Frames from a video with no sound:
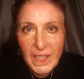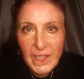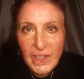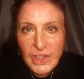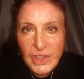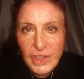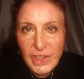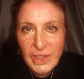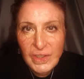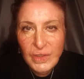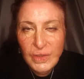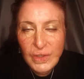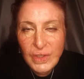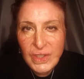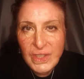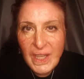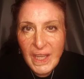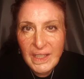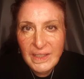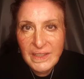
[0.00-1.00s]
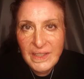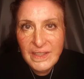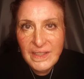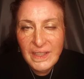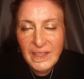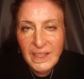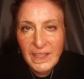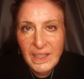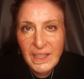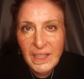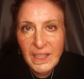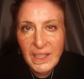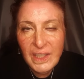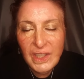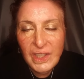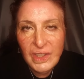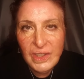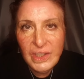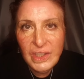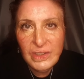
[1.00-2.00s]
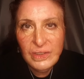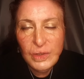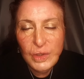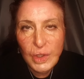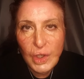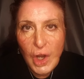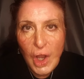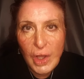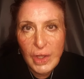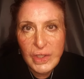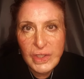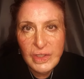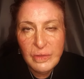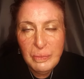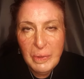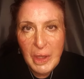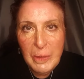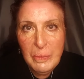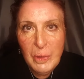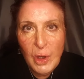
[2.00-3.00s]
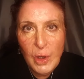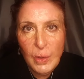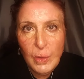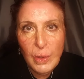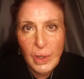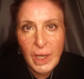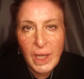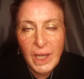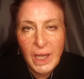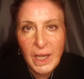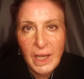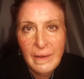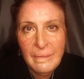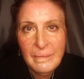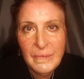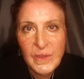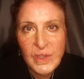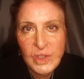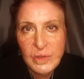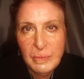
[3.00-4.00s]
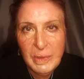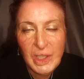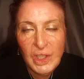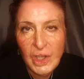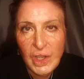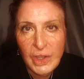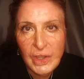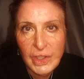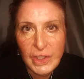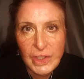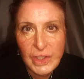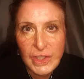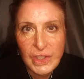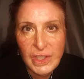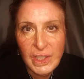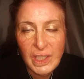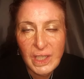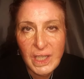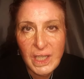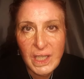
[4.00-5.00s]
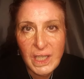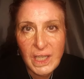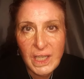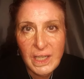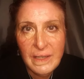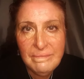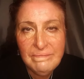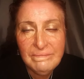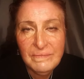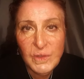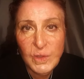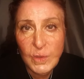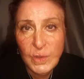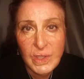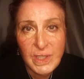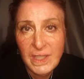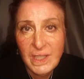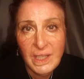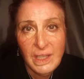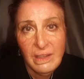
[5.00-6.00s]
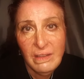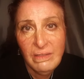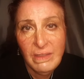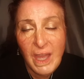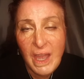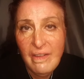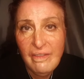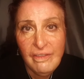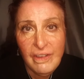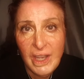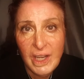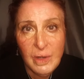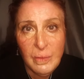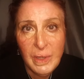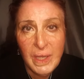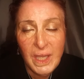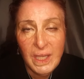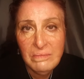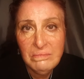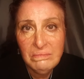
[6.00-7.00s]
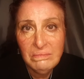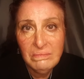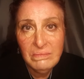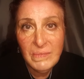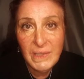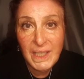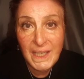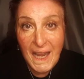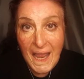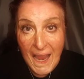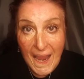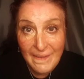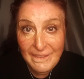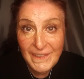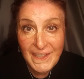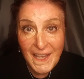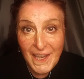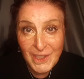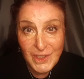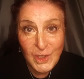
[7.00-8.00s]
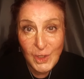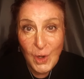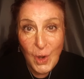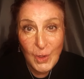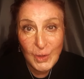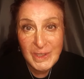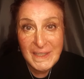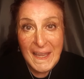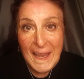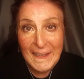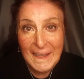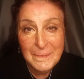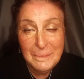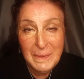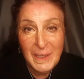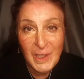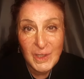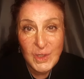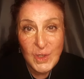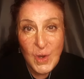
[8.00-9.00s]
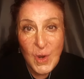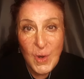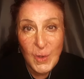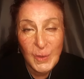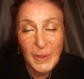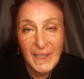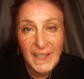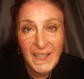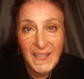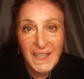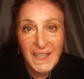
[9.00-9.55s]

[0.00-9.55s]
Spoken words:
So you do start to see the true colours of people. There's been others that don't stay that far away and haven't actually contacted me at all.